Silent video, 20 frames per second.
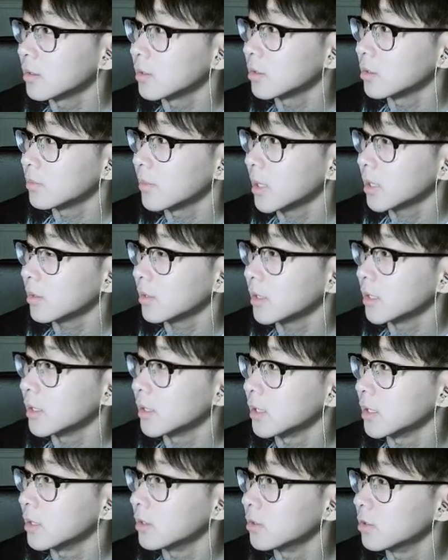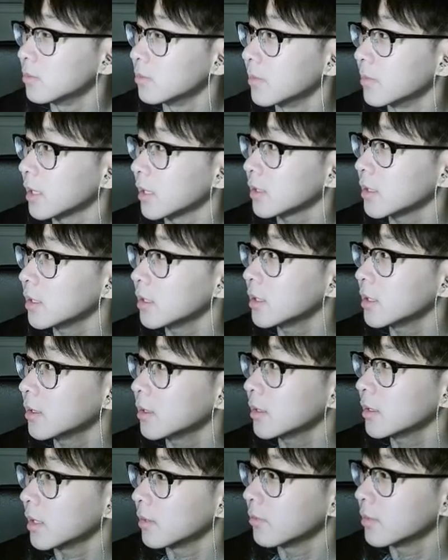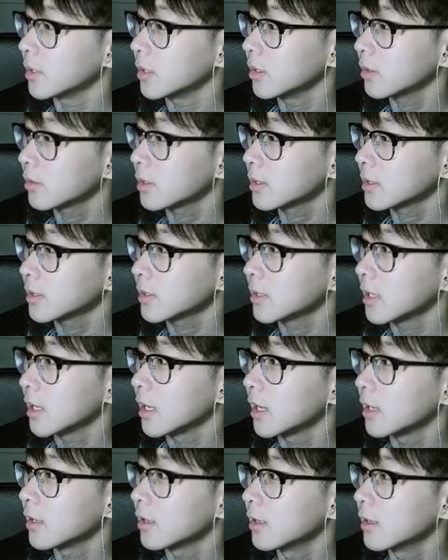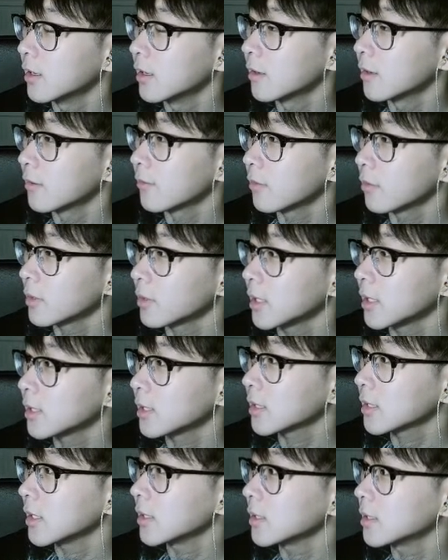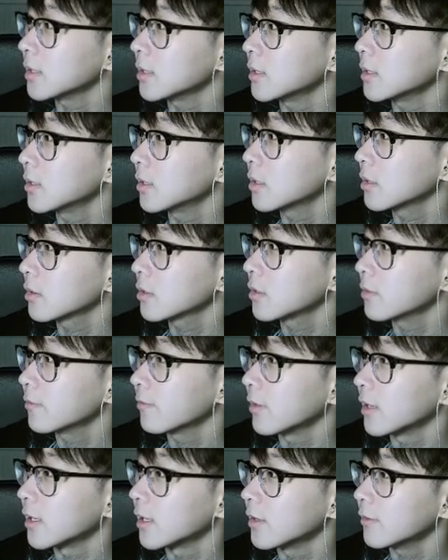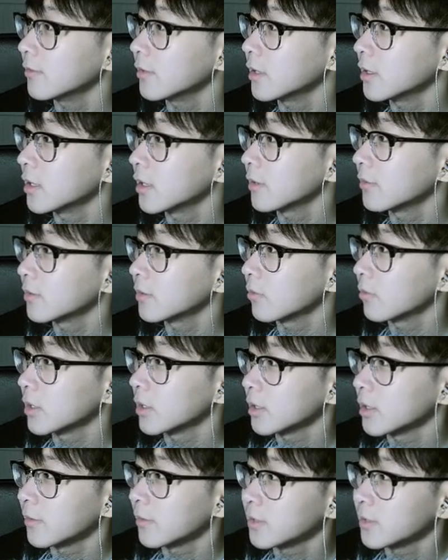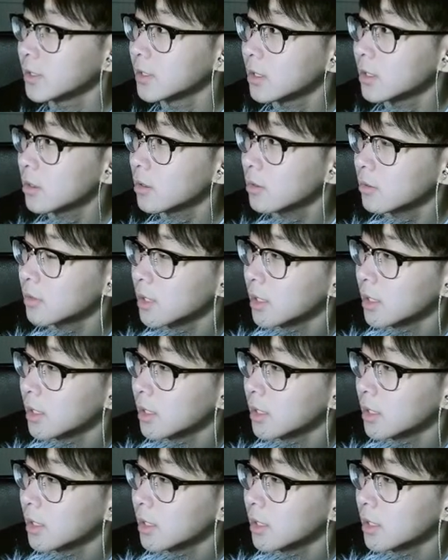Zoom out and then zoom back in, and we notice that for test cases 0 to 5, 11, 111, 0,